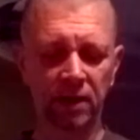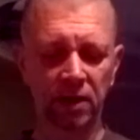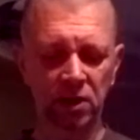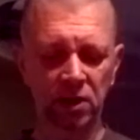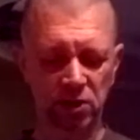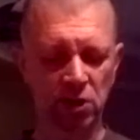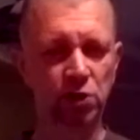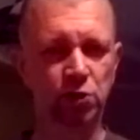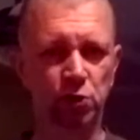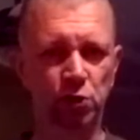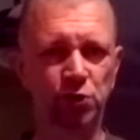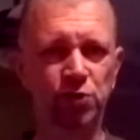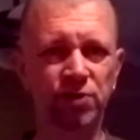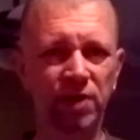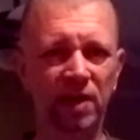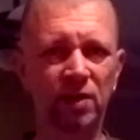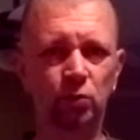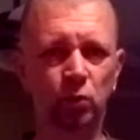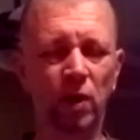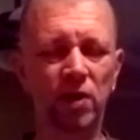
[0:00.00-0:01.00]
you just
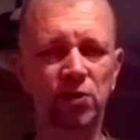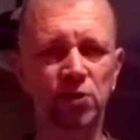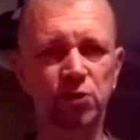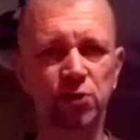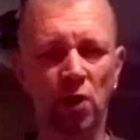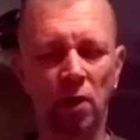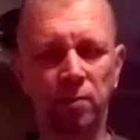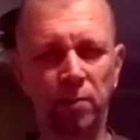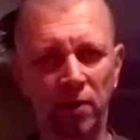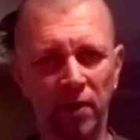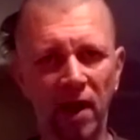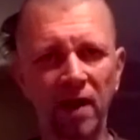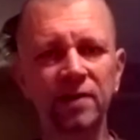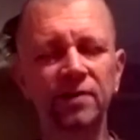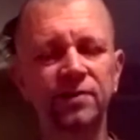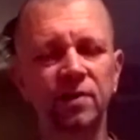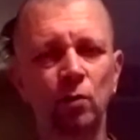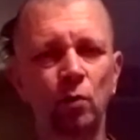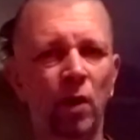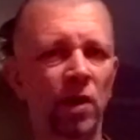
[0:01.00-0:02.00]
need wind stopper,
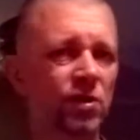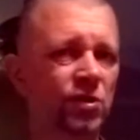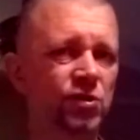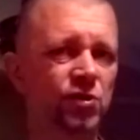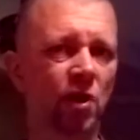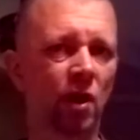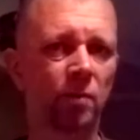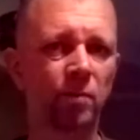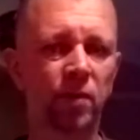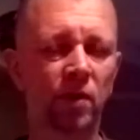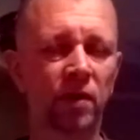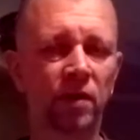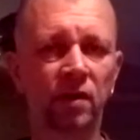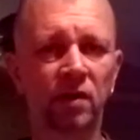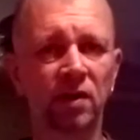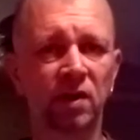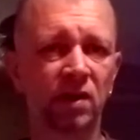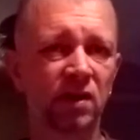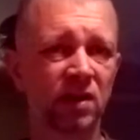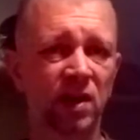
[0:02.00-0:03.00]
anything wind stopper,
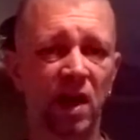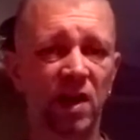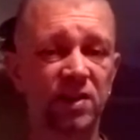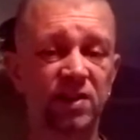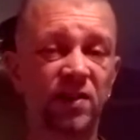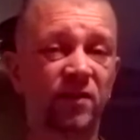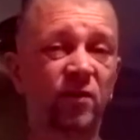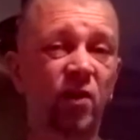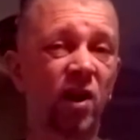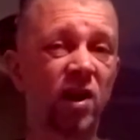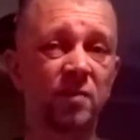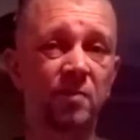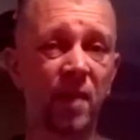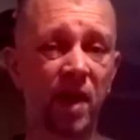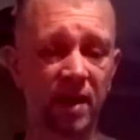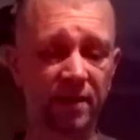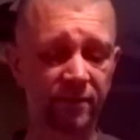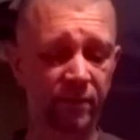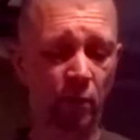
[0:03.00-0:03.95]
and you've got it made for